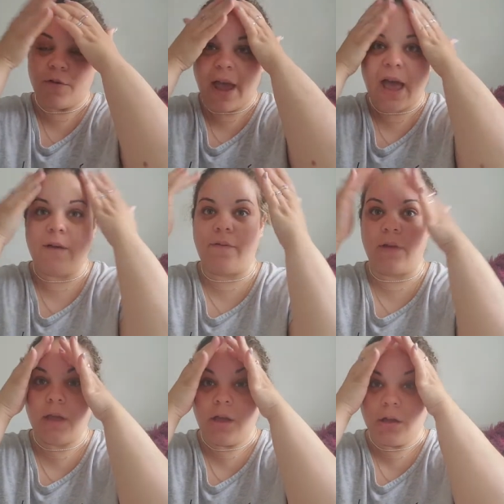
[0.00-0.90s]
have
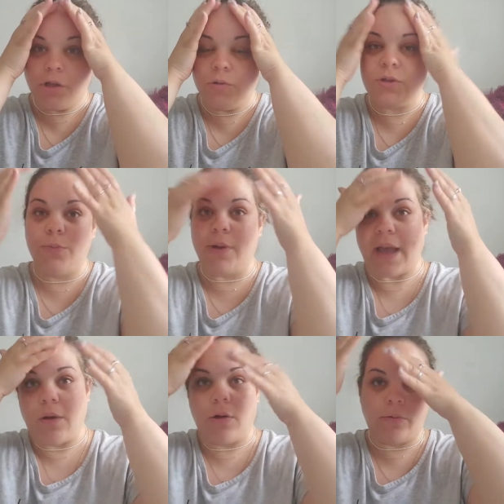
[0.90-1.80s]
a YouTube
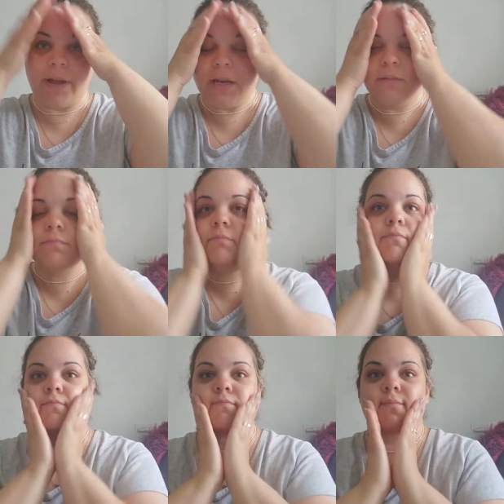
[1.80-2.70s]
account already,
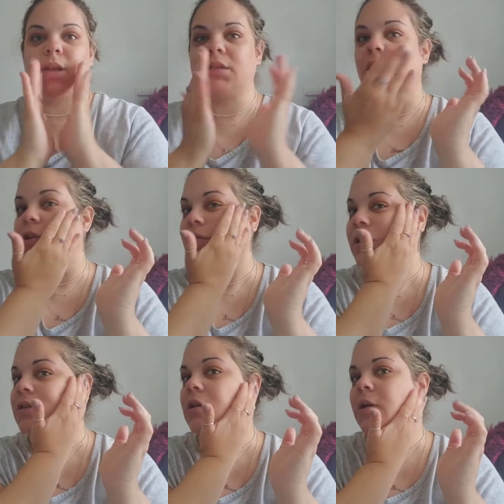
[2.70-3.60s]
that's all you
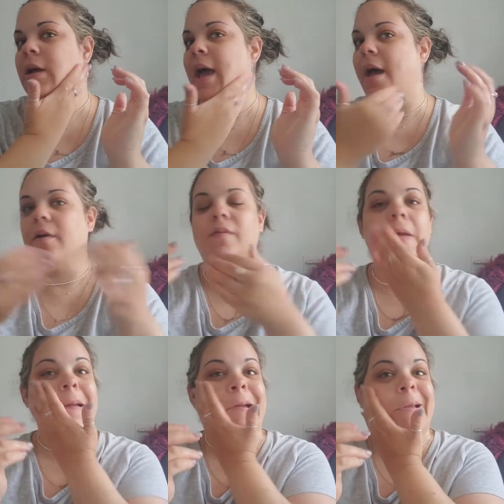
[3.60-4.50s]
need to have,
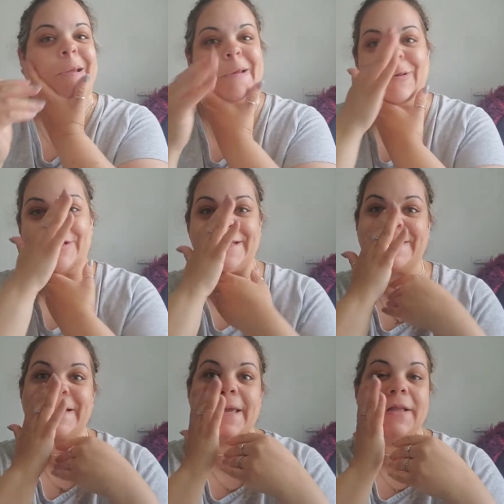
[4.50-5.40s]
and you
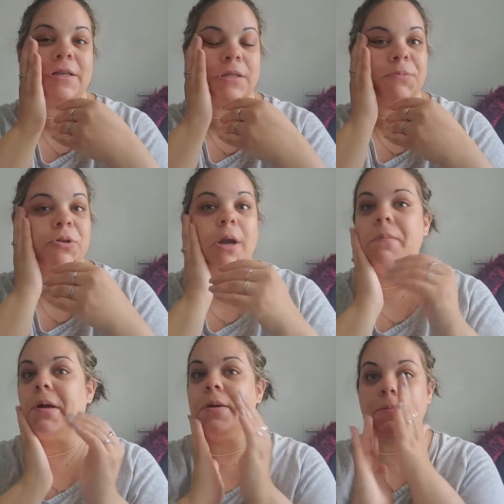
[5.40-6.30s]
just hit the subscribe
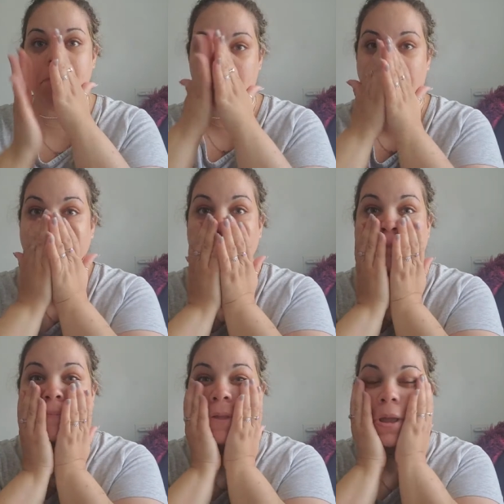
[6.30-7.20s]
button.
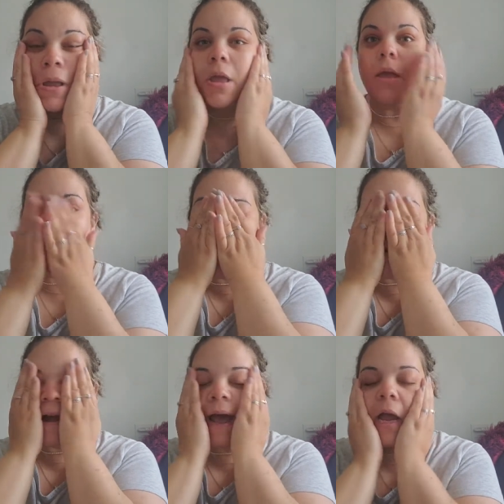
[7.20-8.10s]

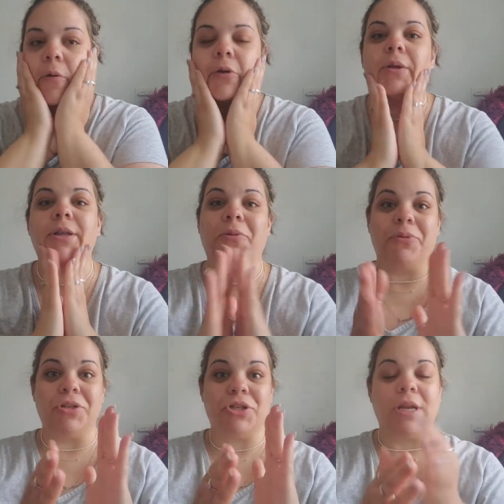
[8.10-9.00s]
And I would really
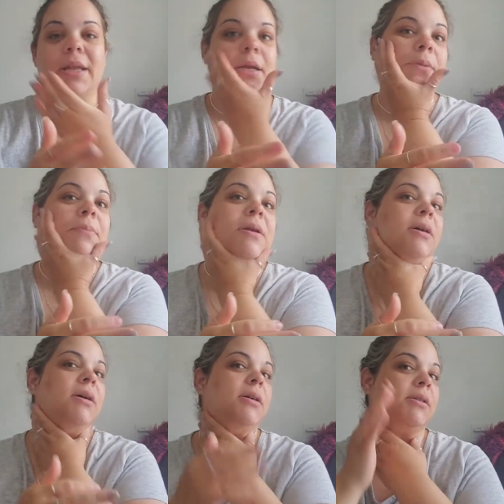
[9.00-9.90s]
appreciate it,
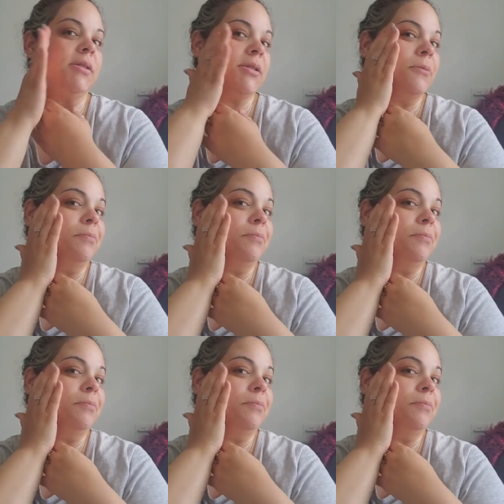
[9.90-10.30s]
because